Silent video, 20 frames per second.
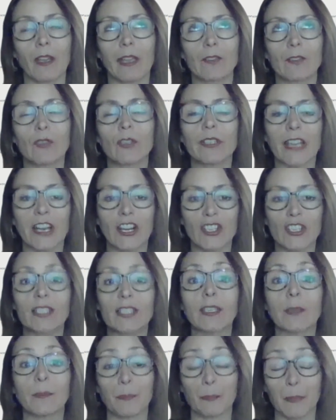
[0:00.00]

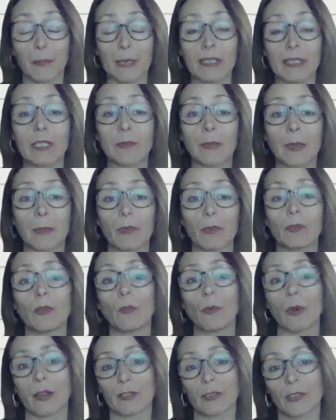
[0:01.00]
introductions to business people
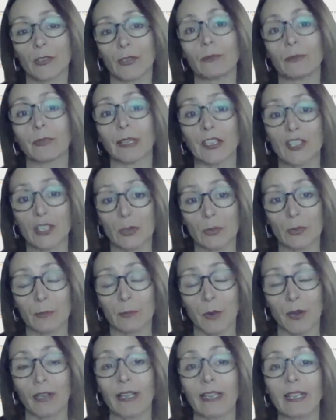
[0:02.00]
who want to reach
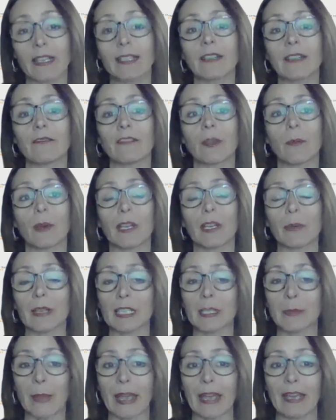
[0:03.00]
those markets. If they want to
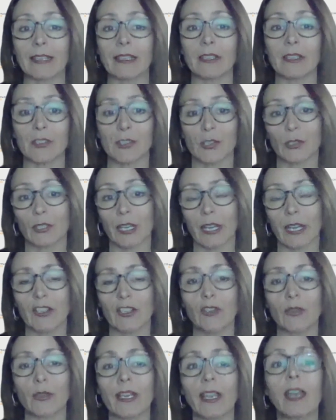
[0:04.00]
expand in a certain
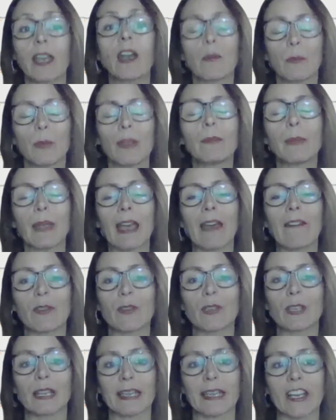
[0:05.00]
country, we have
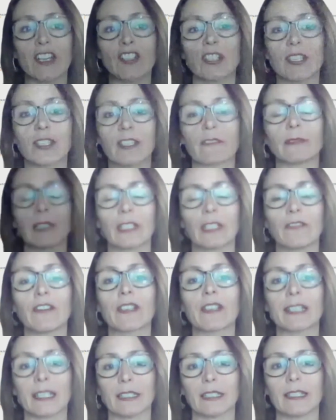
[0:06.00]
those connections to really
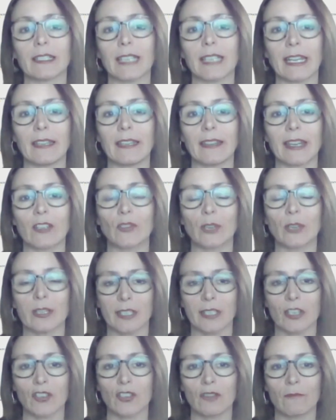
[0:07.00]
facilitate that
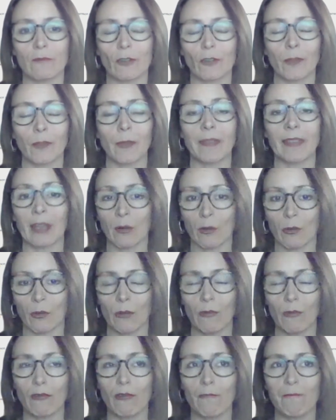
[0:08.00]
transition for them and that
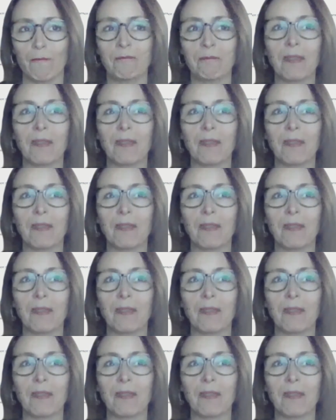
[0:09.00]
growth.